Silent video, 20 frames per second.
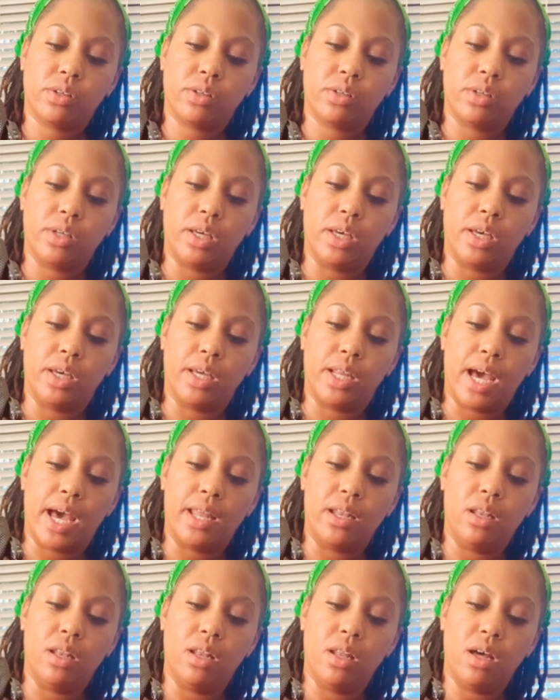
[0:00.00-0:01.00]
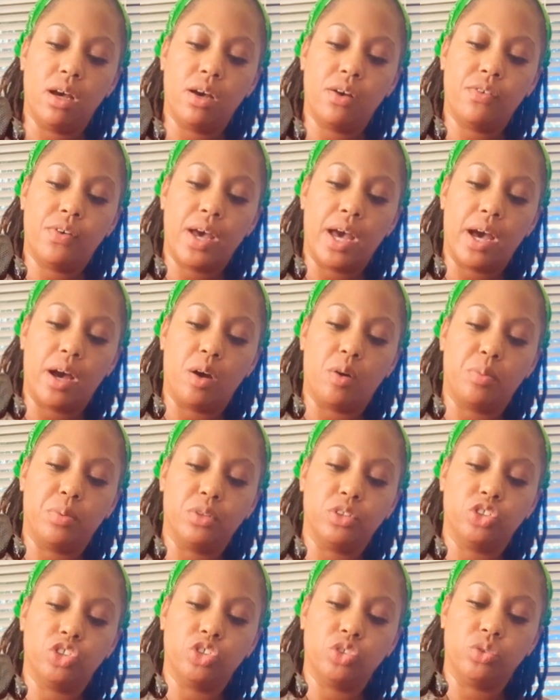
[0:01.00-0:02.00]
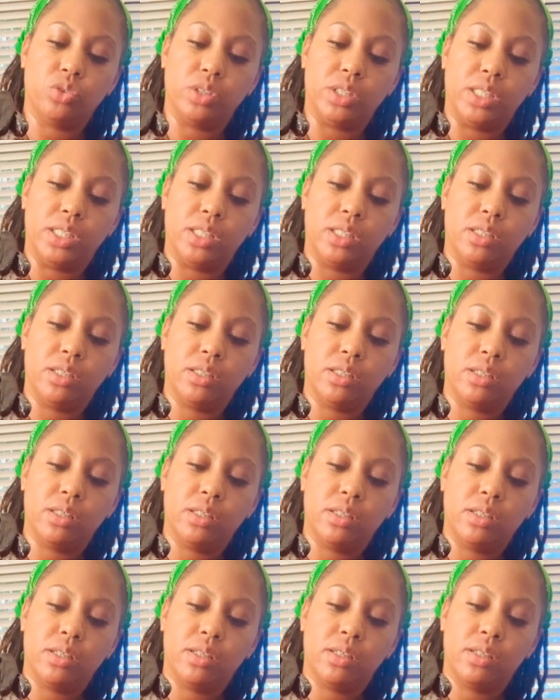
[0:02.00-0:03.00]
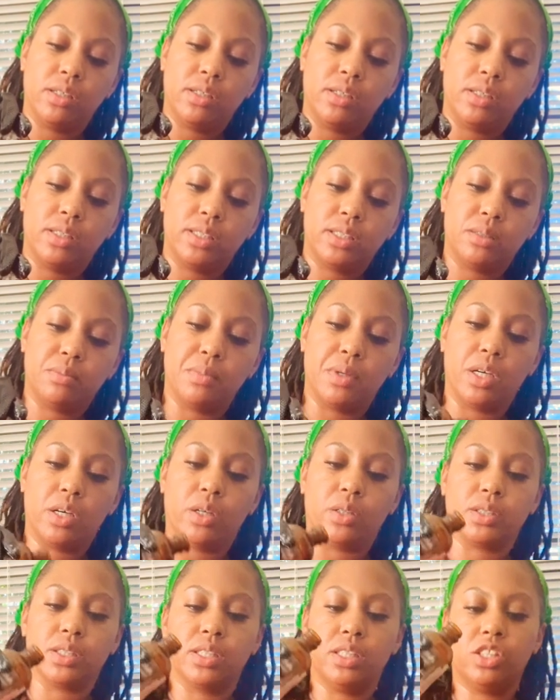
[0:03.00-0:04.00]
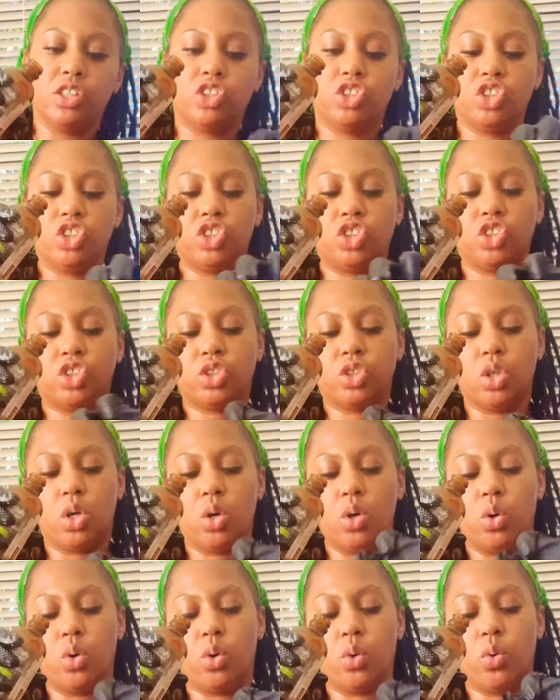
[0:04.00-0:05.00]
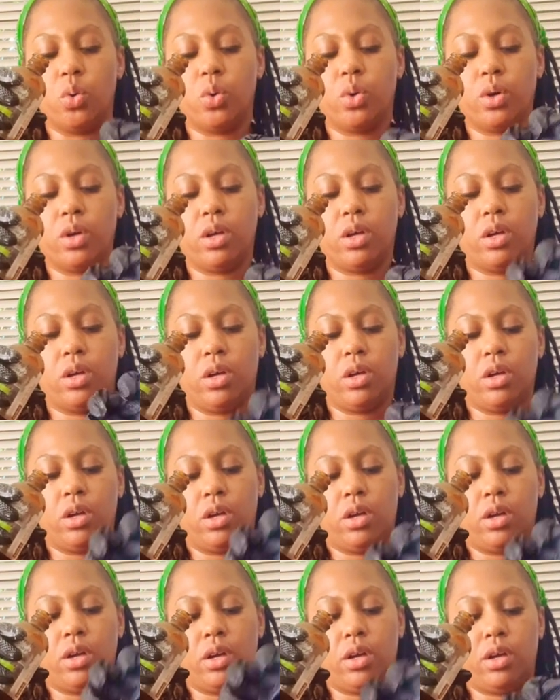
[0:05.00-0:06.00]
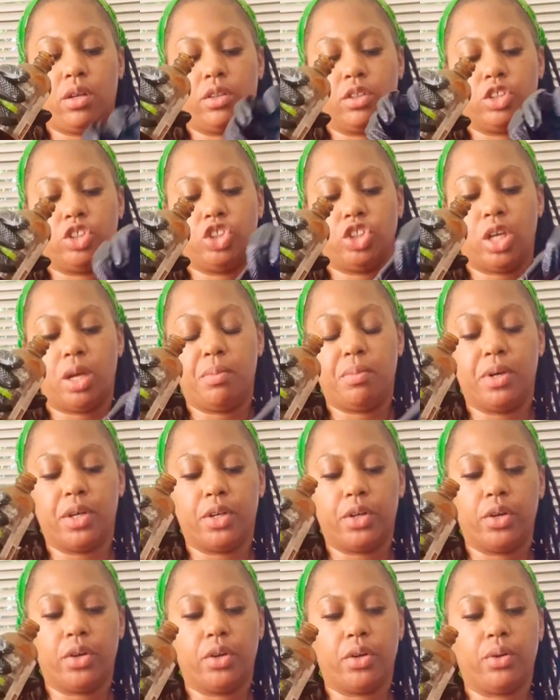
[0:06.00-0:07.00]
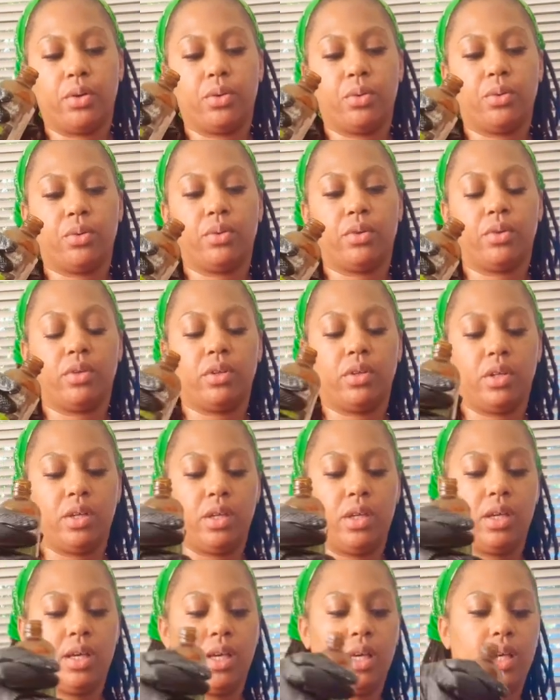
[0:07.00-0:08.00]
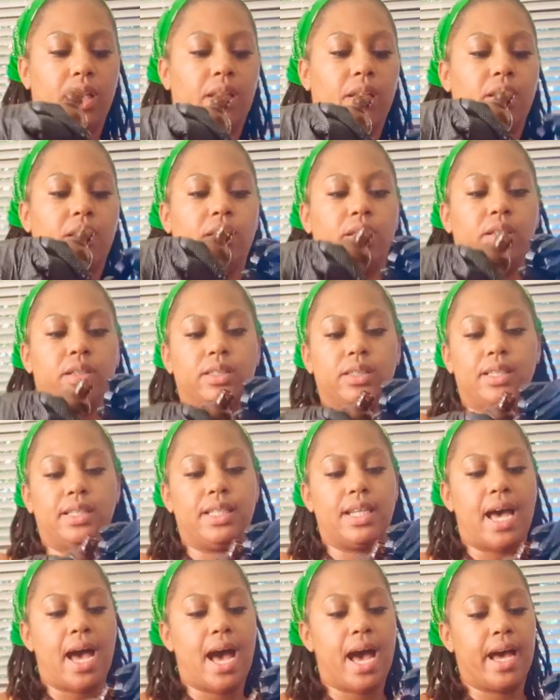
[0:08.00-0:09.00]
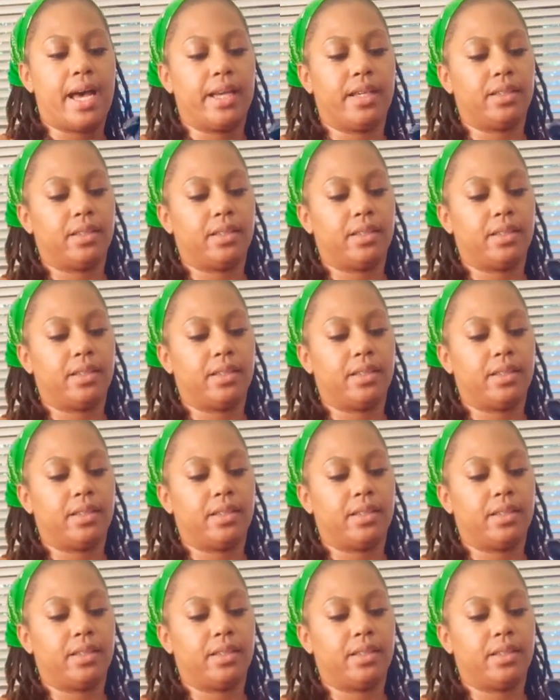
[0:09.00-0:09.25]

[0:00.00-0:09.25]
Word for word: And I love how patchouli smells. And it's just so, the shea butter is not